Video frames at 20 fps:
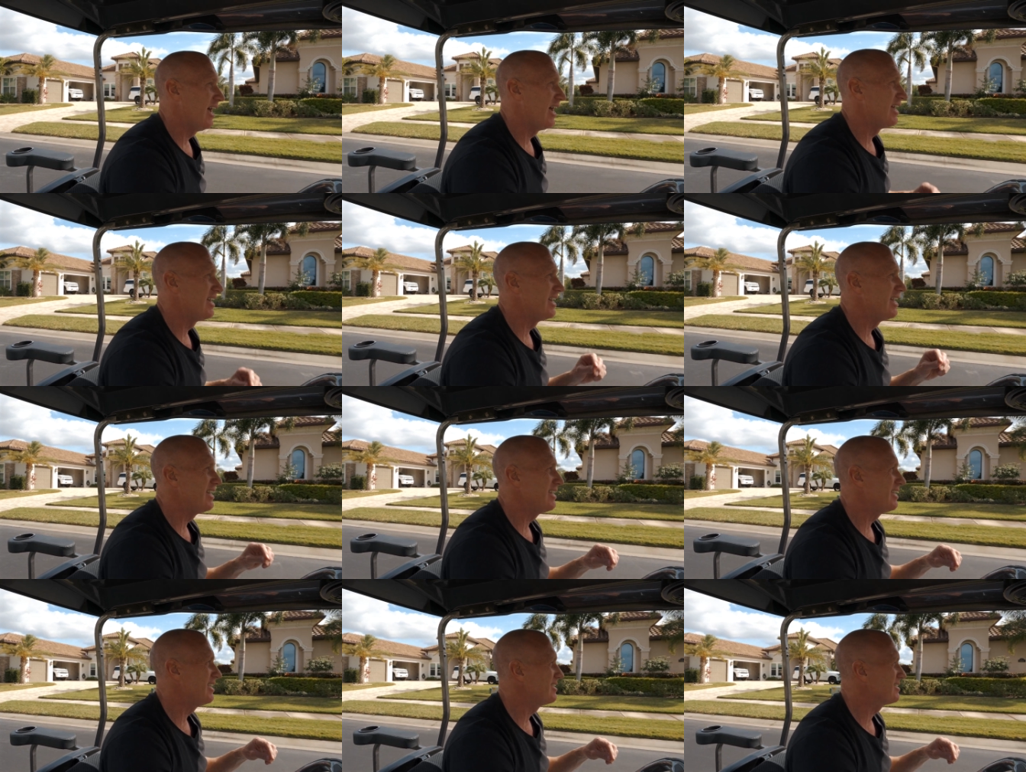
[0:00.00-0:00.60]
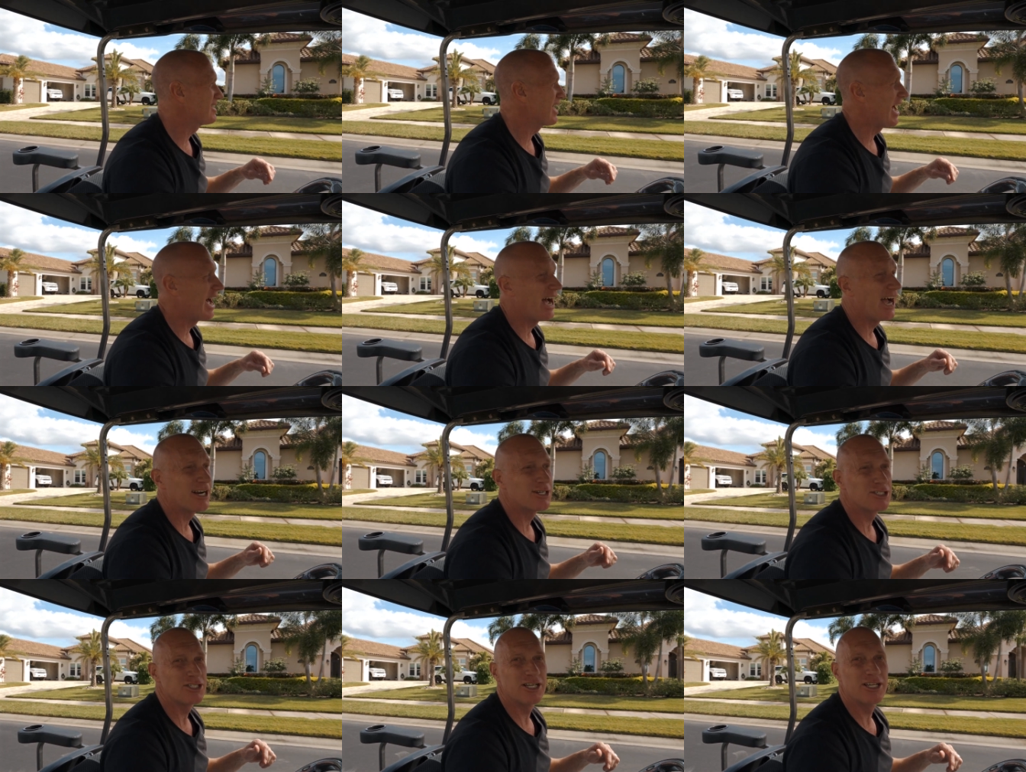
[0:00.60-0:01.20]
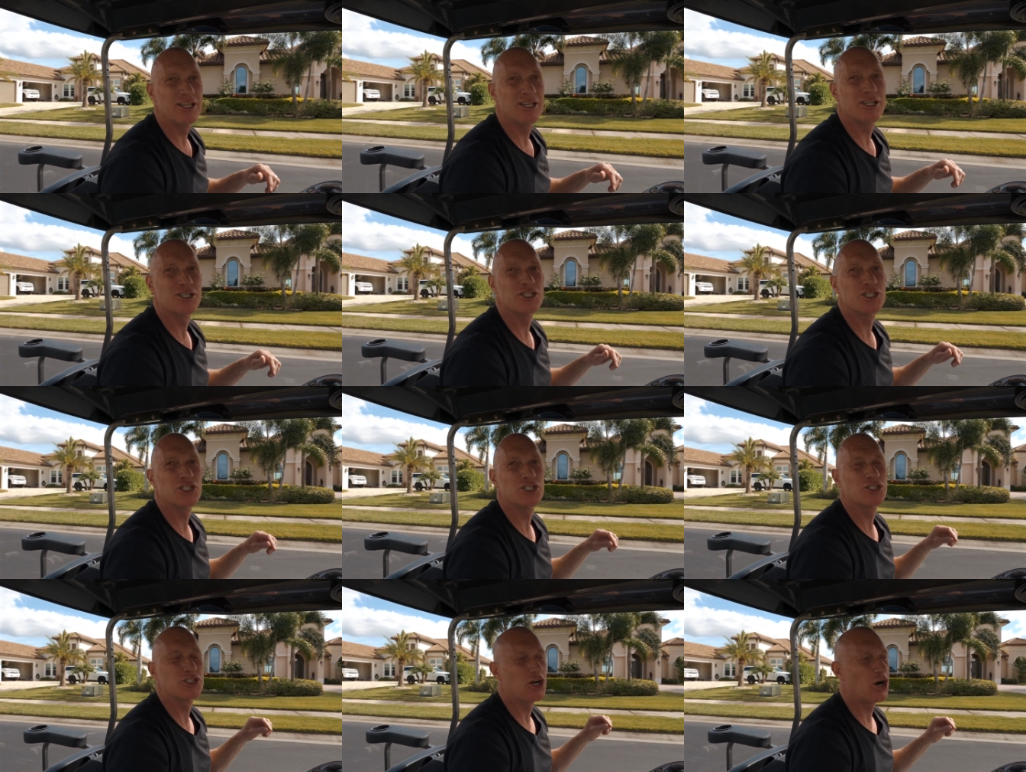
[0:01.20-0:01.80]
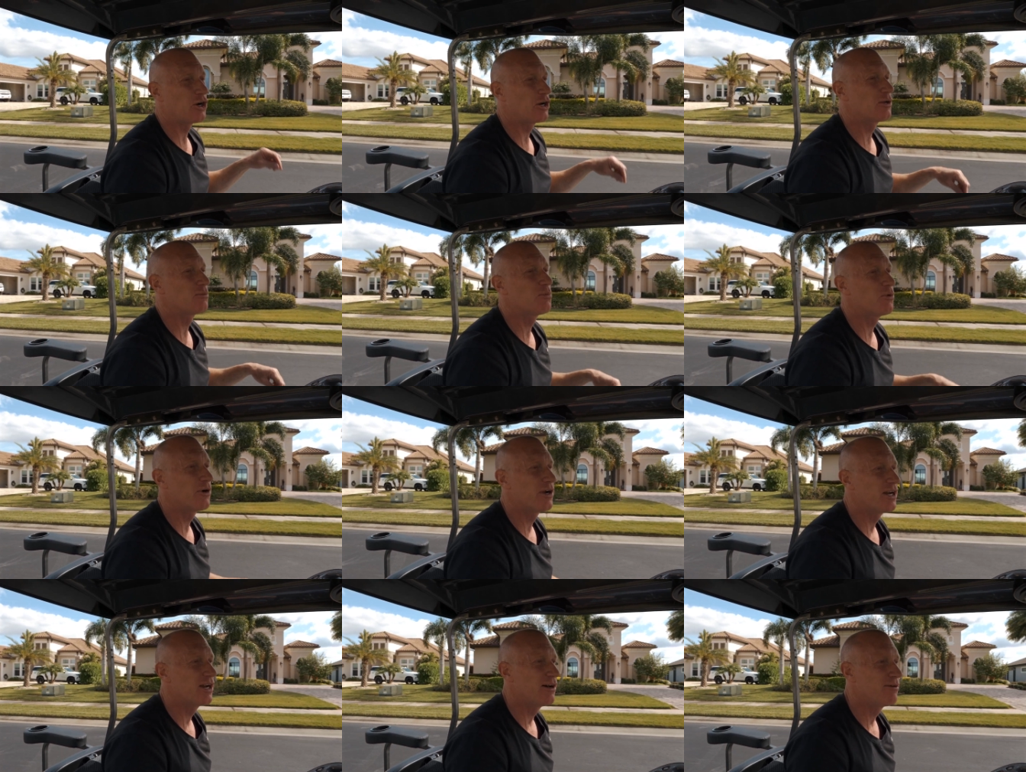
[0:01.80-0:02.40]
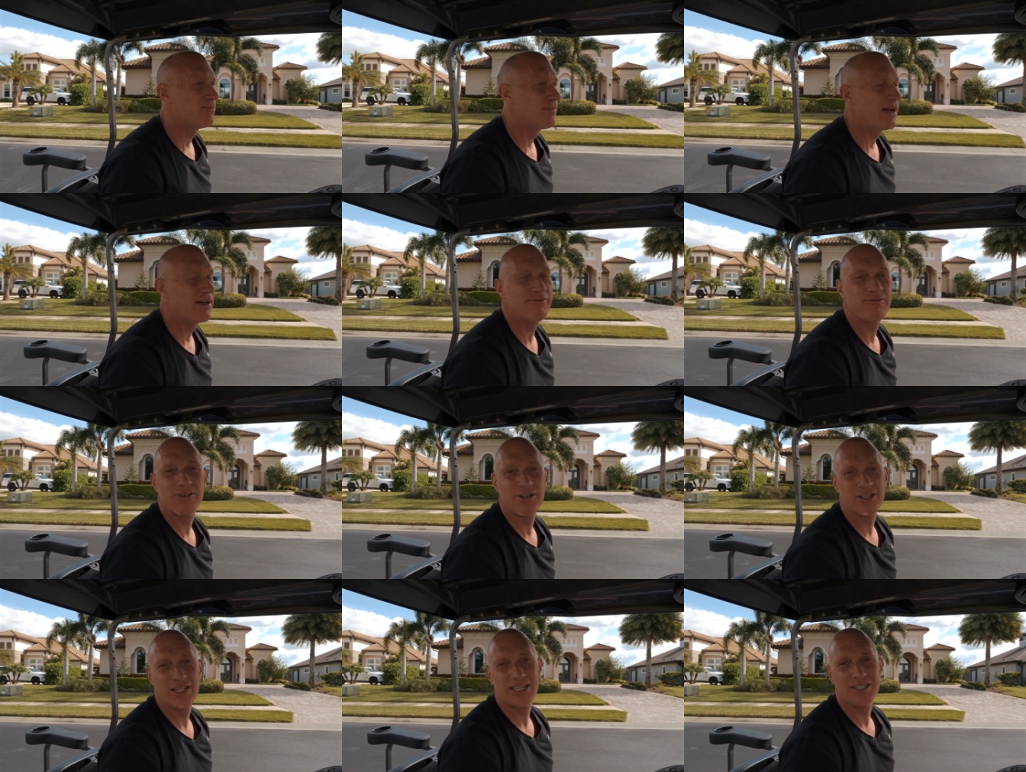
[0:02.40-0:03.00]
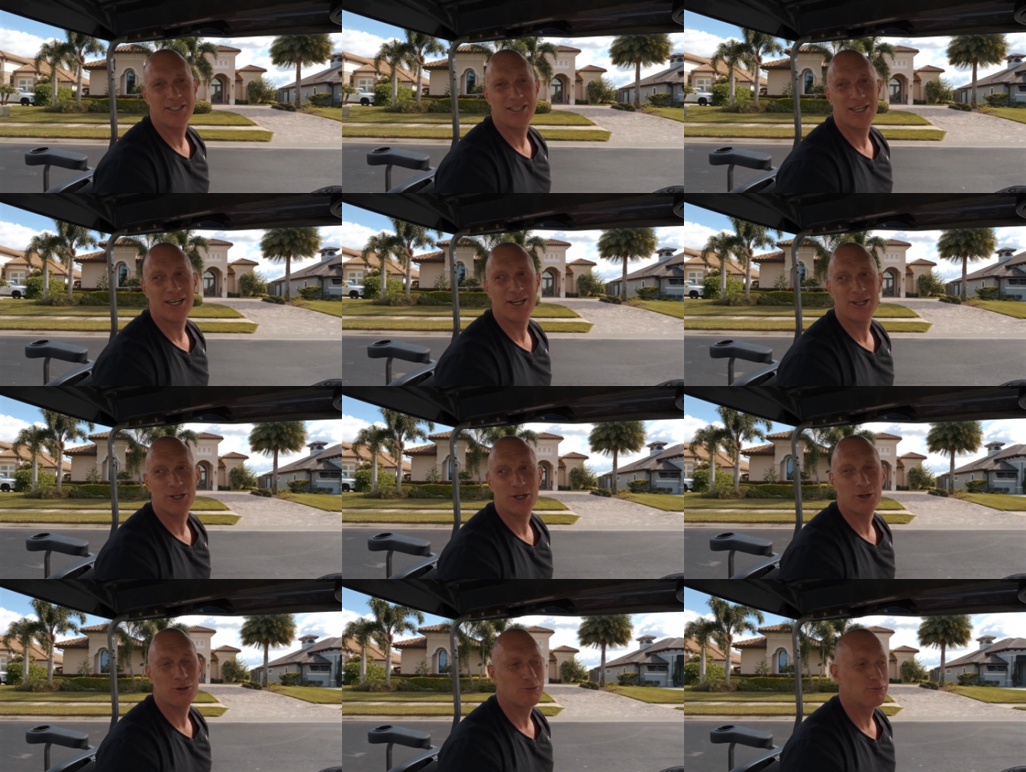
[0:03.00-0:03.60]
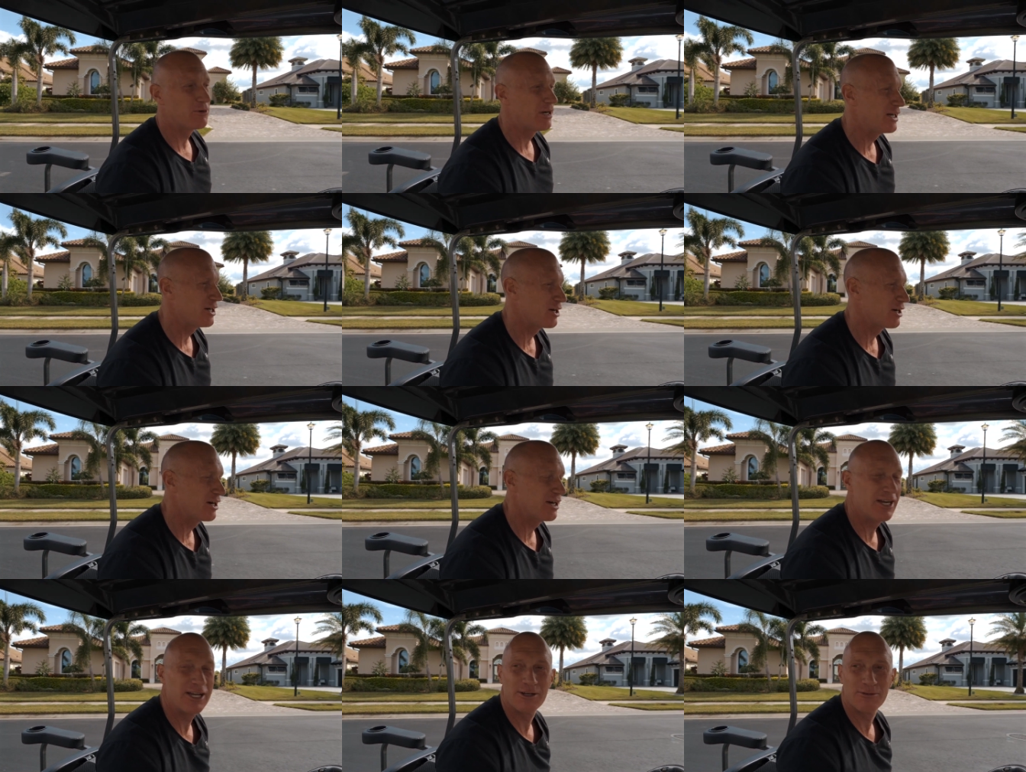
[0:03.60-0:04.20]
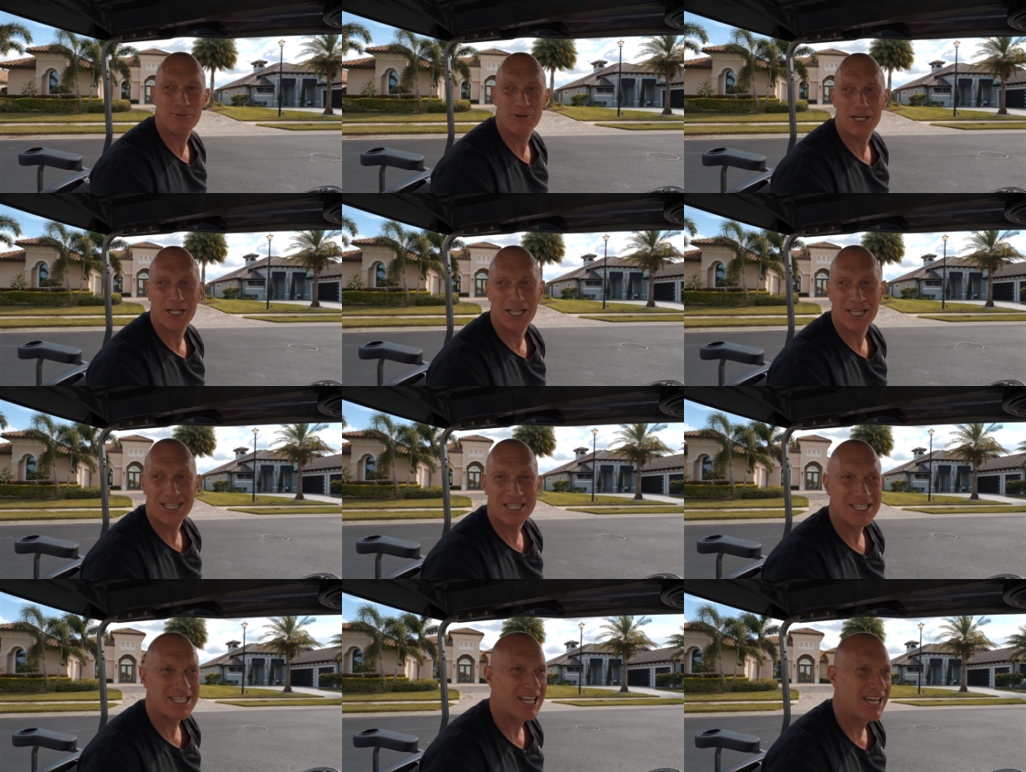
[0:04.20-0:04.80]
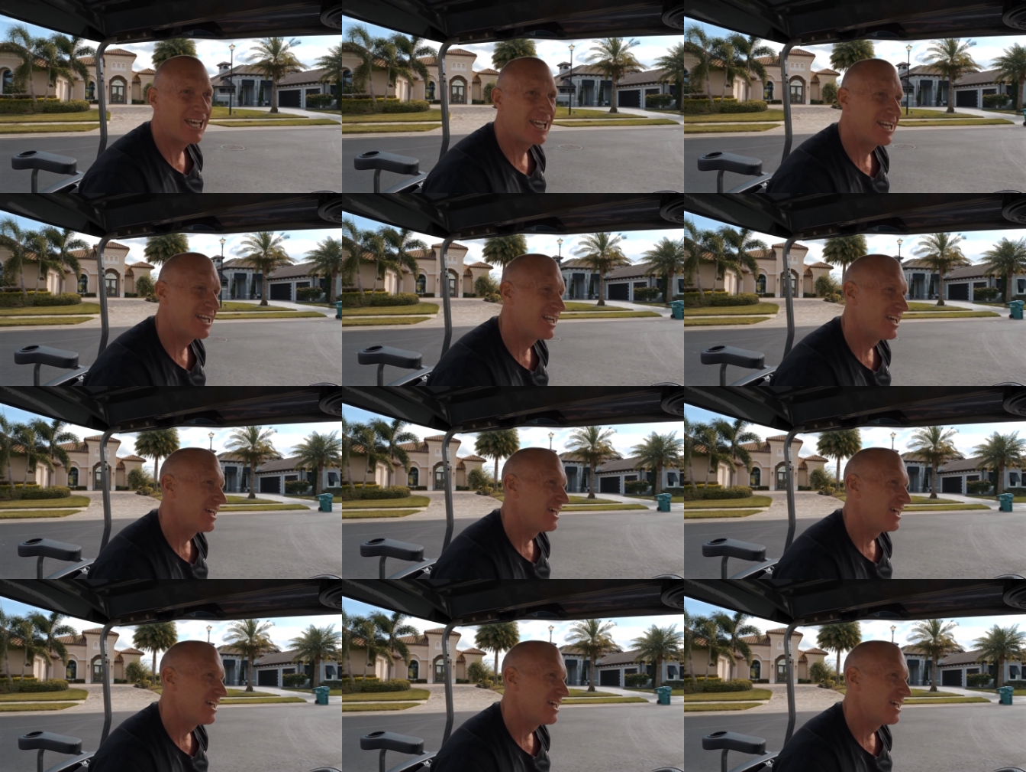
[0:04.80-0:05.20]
and it is actually the starting point of my Valencia career in real estate.